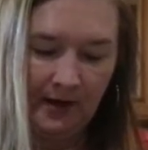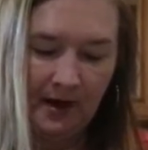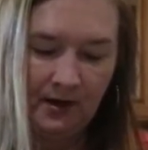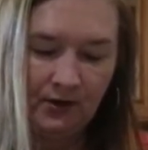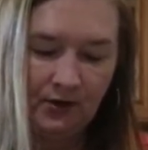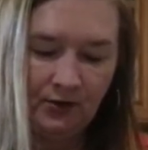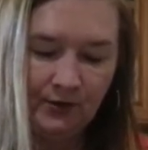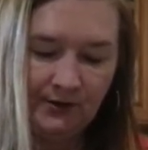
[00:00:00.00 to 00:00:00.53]

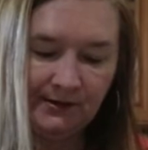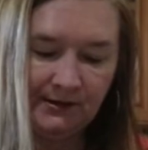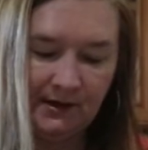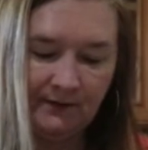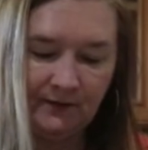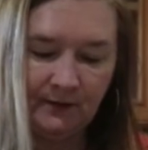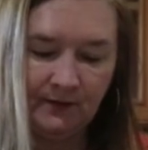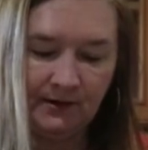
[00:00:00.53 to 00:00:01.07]
And you will see
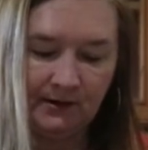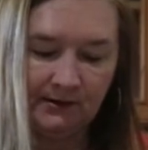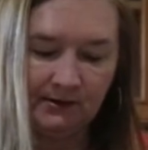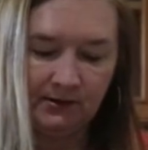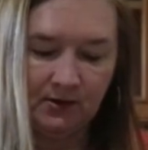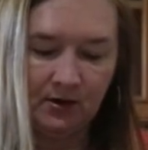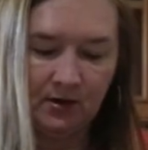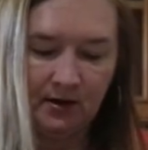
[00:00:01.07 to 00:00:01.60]
from this
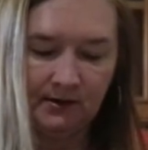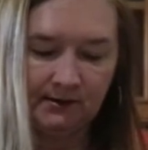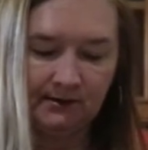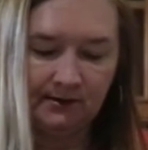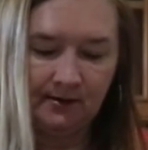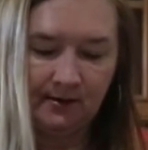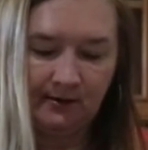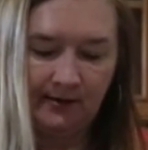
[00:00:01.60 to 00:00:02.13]

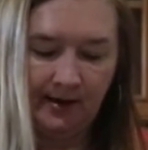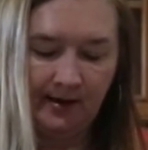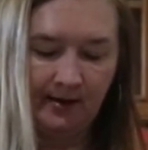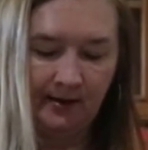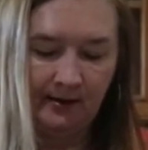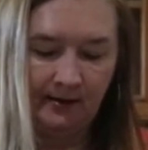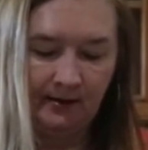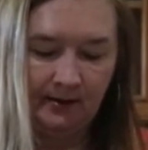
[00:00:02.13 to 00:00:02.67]
sauce
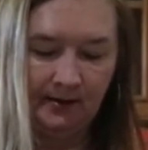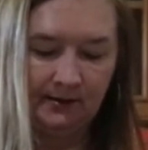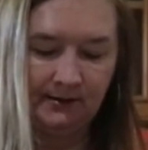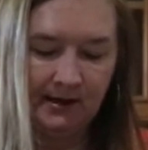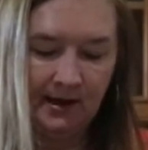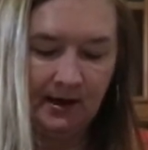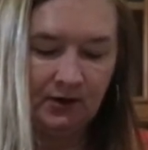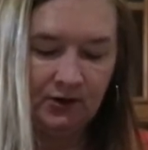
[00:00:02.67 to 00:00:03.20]
that
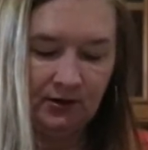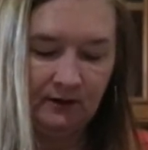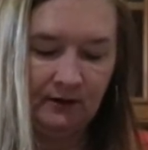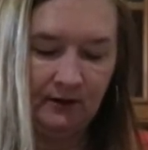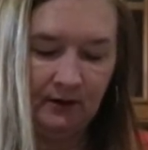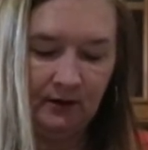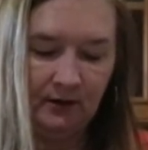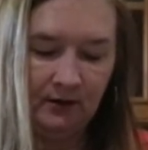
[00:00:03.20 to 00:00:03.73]
it's
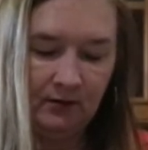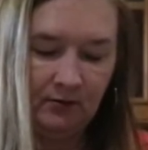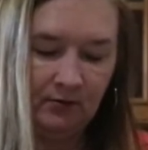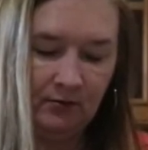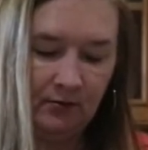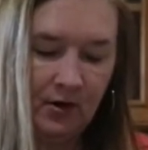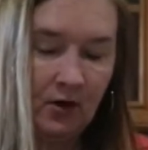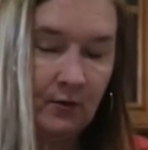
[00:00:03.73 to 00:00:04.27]
actually
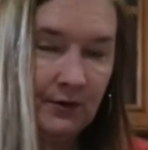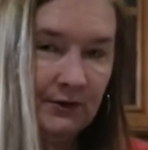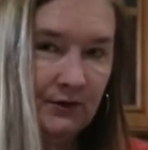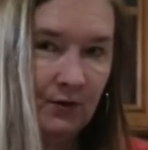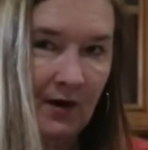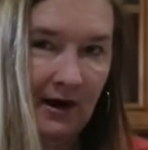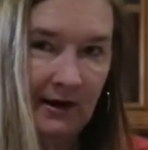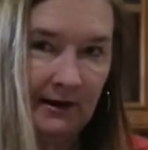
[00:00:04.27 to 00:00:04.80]

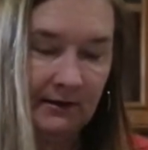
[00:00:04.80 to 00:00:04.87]
almost white.